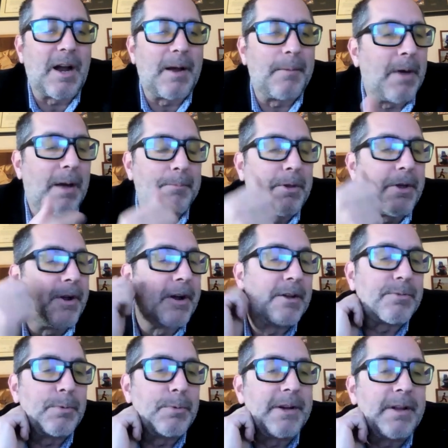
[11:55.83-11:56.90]
I'm curious
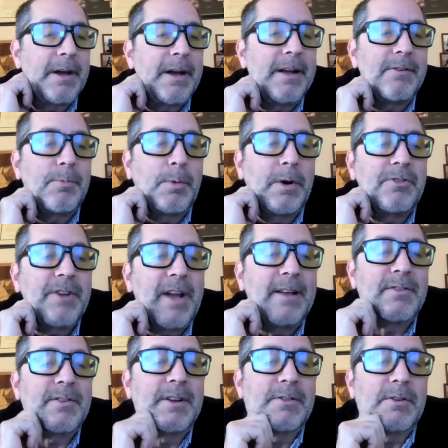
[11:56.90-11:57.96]
what Chazz
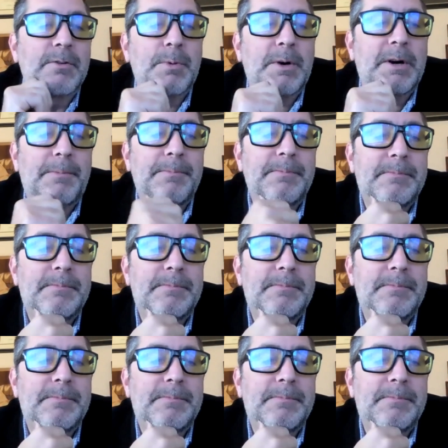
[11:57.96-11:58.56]
thinks as well.